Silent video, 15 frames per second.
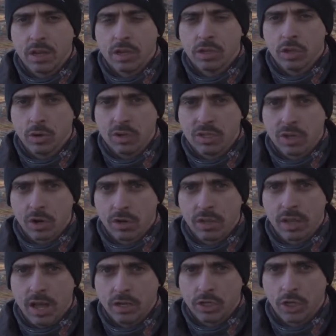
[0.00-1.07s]
So it certainly
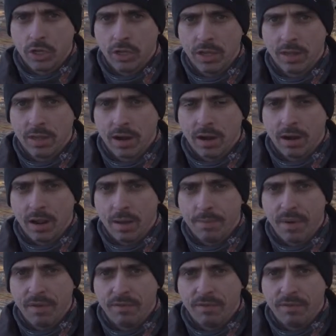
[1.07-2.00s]
got chilly in there. My